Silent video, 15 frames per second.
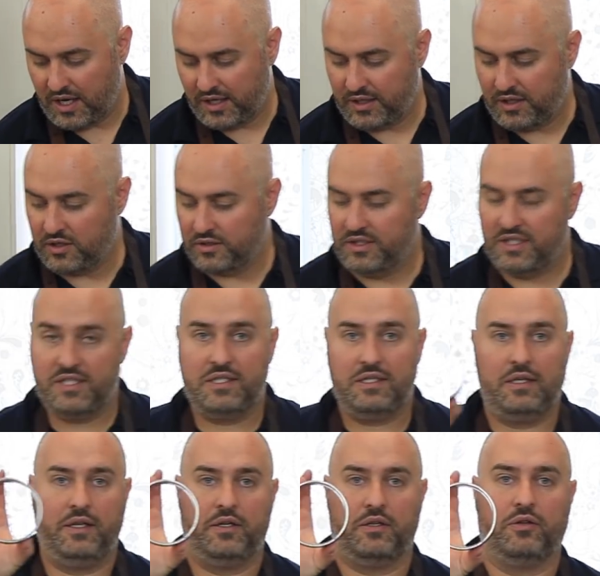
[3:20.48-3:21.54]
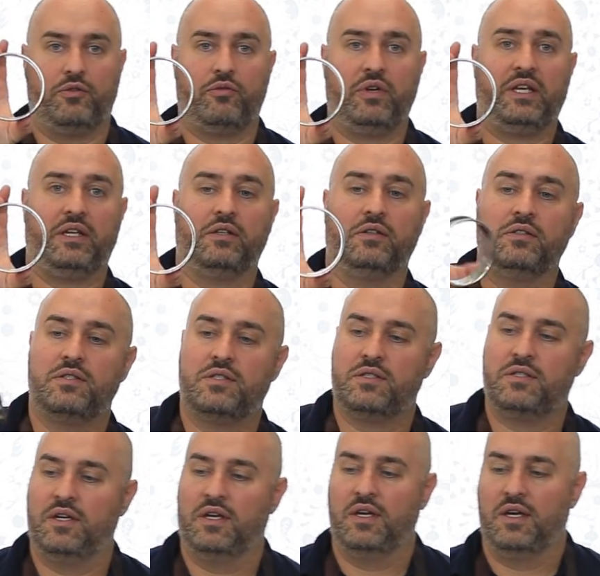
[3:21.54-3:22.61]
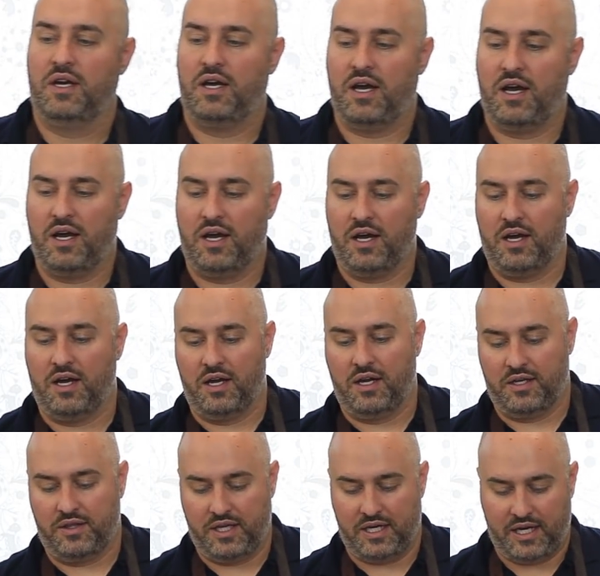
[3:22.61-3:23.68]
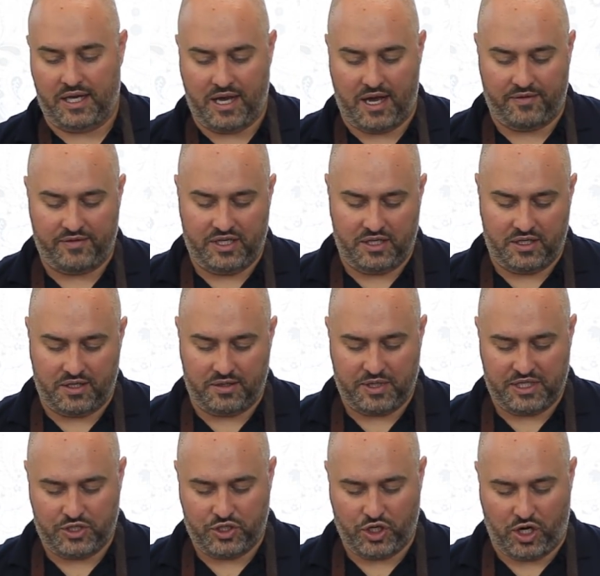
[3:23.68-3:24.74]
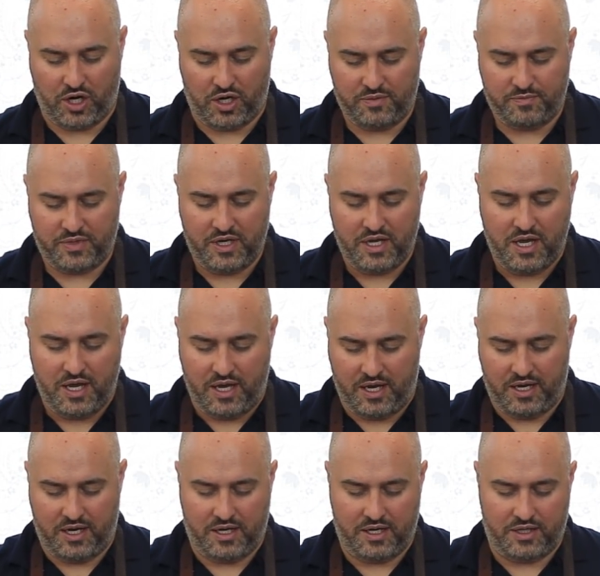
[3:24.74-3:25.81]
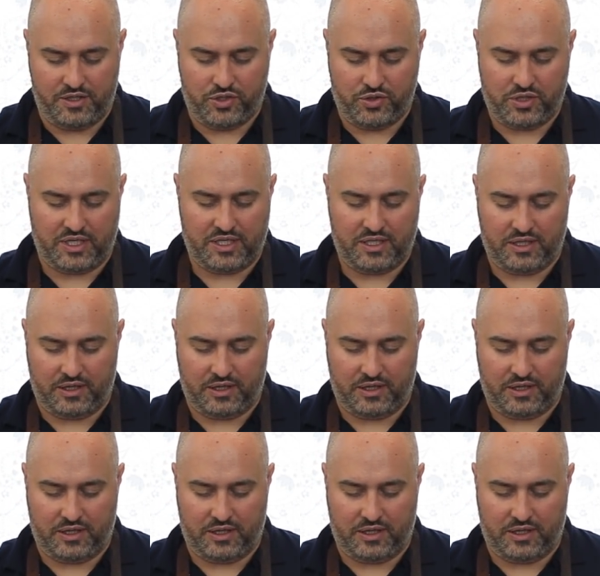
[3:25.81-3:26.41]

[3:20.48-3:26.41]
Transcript: I got these little rings that I have here in my shop, and I just add a